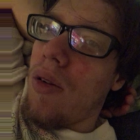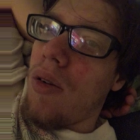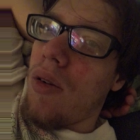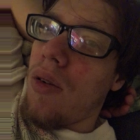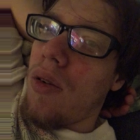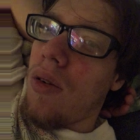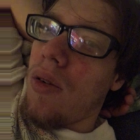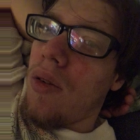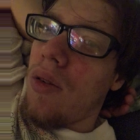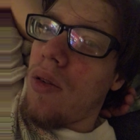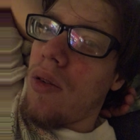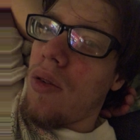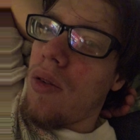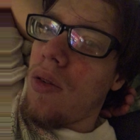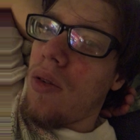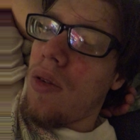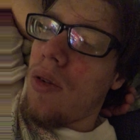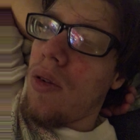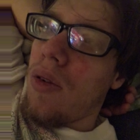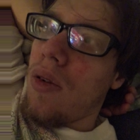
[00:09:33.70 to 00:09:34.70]

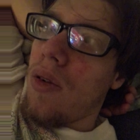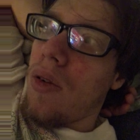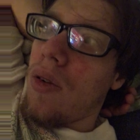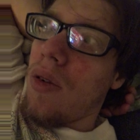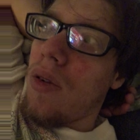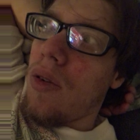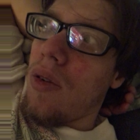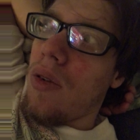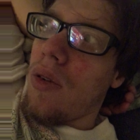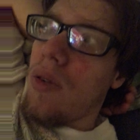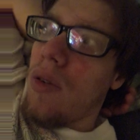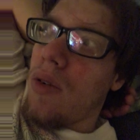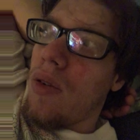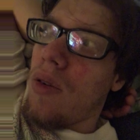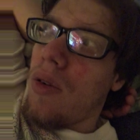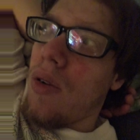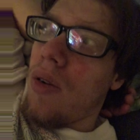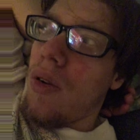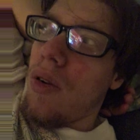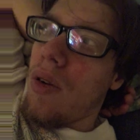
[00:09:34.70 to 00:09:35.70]

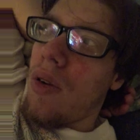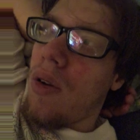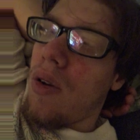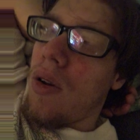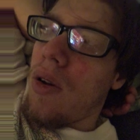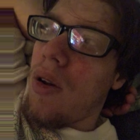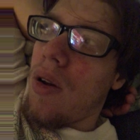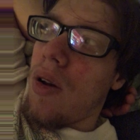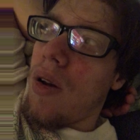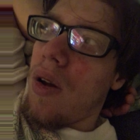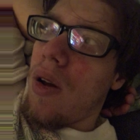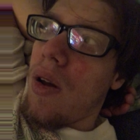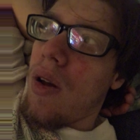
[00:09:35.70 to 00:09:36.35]
Nobody speaks.